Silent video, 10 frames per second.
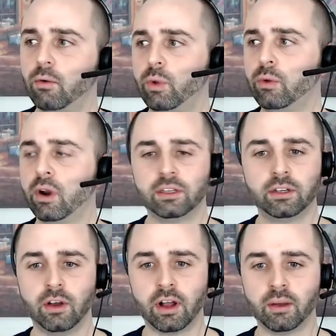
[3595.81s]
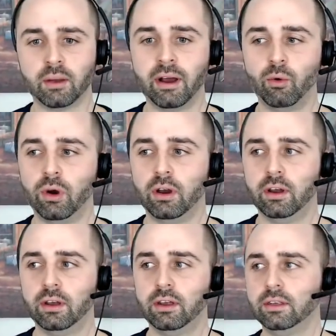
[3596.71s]
wanted to talk about
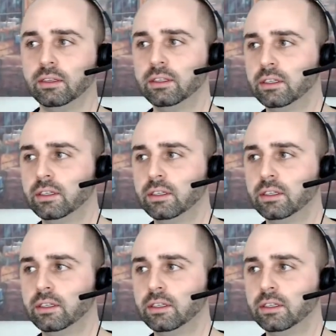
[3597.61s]
was